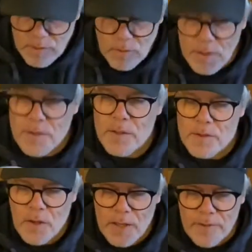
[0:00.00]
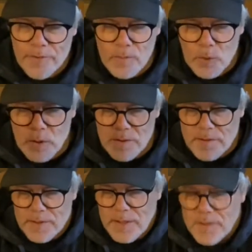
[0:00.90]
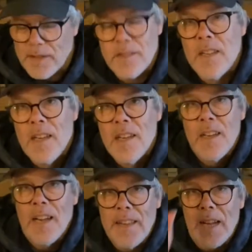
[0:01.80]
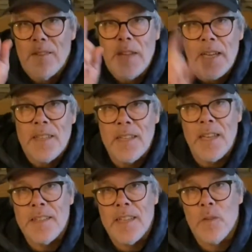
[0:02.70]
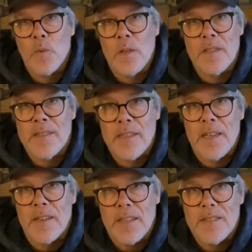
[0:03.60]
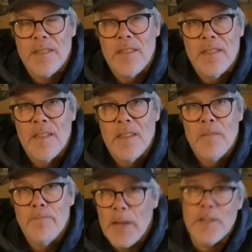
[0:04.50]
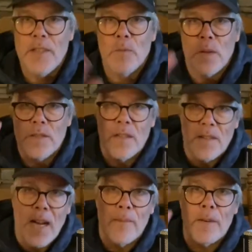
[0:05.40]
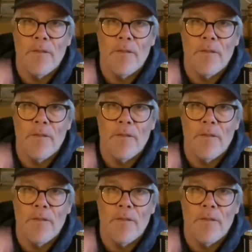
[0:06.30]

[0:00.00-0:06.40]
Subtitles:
So let's just talk a few more statistics. In that 1918 World Series, pitching was the dominant